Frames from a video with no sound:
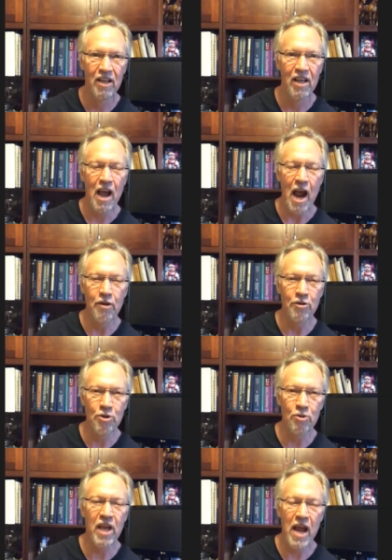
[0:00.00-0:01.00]
and
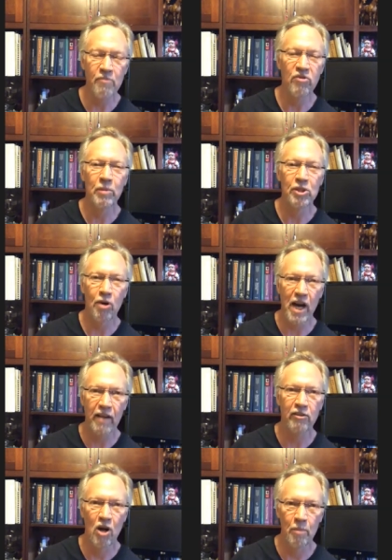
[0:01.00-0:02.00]
you came from a
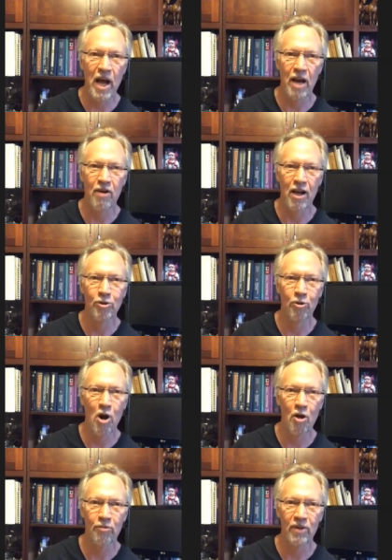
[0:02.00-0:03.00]
triathlon background, doing
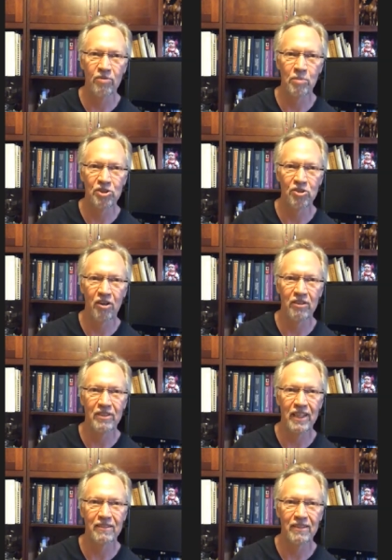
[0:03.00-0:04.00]
all three from the start,
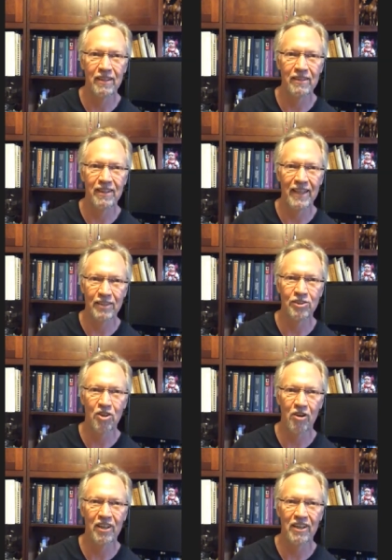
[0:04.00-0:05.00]
getting started in them.